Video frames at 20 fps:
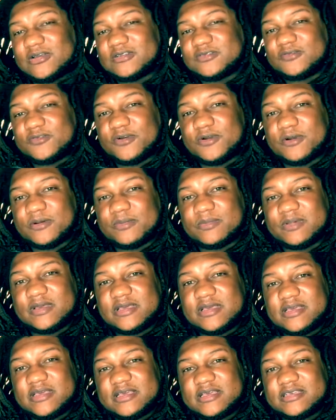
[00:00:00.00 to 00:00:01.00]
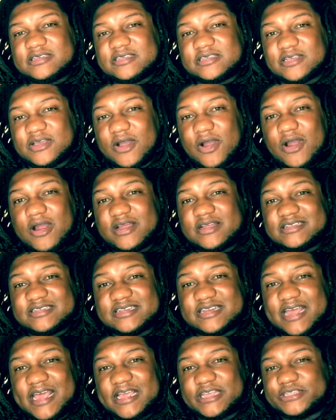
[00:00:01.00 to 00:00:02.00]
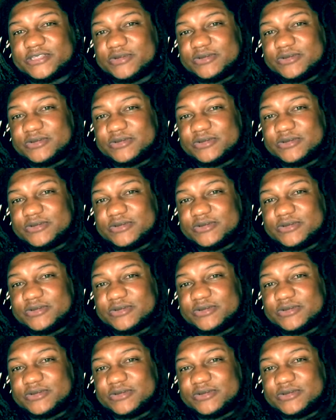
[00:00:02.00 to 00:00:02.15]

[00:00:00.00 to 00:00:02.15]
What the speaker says: from Cigar International.